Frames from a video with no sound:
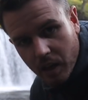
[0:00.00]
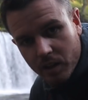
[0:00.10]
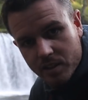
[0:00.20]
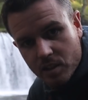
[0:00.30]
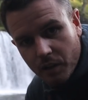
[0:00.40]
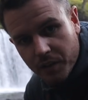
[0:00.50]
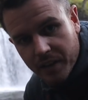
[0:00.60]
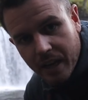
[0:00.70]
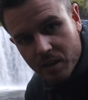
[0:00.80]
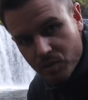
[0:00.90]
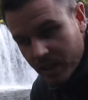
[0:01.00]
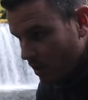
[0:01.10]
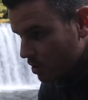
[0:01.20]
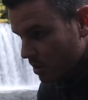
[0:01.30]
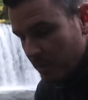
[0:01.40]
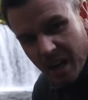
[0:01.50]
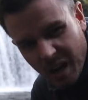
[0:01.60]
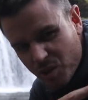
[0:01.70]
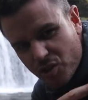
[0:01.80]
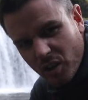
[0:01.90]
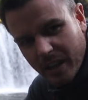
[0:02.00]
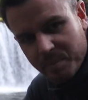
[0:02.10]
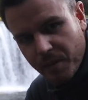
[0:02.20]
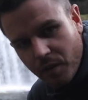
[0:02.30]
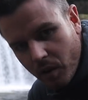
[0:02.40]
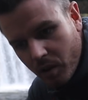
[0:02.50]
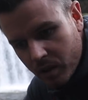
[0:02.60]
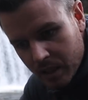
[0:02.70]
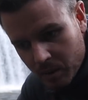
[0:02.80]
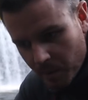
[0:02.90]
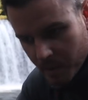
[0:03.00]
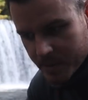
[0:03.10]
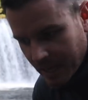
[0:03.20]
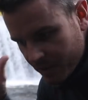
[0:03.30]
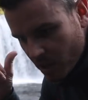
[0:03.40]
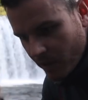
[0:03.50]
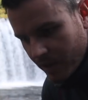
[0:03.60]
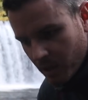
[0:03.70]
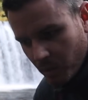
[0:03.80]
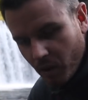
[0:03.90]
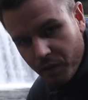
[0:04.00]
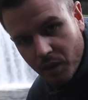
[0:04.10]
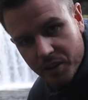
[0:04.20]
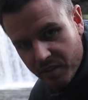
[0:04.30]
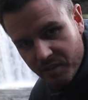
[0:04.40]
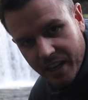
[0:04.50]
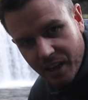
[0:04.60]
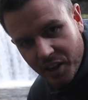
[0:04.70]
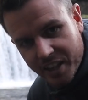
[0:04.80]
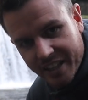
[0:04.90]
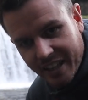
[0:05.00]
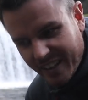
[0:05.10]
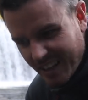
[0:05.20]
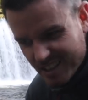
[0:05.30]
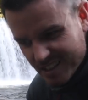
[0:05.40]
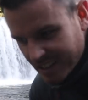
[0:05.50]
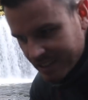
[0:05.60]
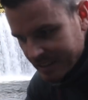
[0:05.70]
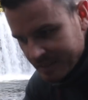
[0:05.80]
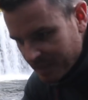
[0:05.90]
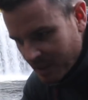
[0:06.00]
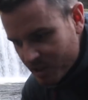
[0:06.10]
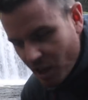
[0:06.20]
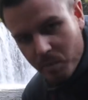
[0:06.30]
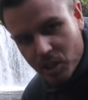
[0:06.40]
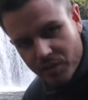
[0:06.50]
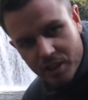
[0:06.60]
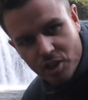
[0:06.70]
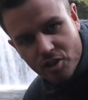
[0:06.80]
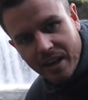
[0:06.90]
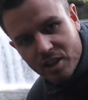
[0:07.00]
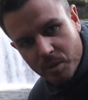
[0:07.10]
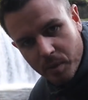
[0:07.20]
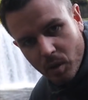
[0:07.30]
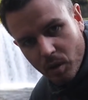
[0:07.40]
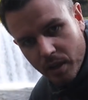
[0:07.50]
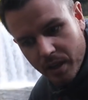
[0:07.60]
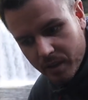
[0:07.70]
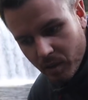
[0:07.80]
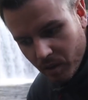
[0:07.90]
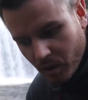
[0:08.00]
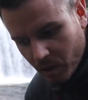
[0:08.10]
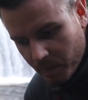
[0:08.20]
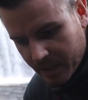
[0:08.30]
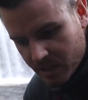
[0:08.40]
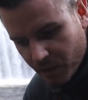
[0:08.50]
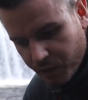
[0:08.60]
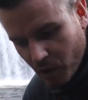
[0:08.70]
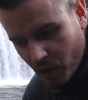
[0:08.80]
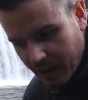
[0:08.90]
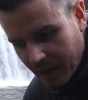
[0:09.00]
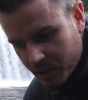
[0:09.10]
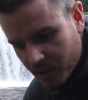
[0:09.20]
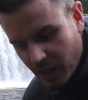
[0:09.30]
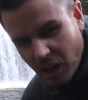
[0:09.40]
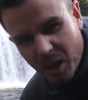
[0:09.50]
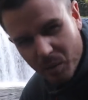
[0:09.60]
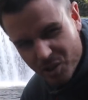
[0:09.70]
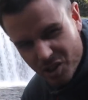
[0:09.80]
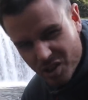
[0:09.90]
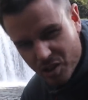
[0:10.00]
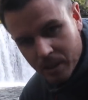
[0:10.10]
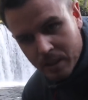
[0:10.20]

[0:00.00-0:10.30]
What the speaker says: the light's softened down, it's really awesome. I was struggling before when we were down the other end of the waterfall. I didn't really like it down there because there's so much of a distraction with all the bits of the foreground and the light was just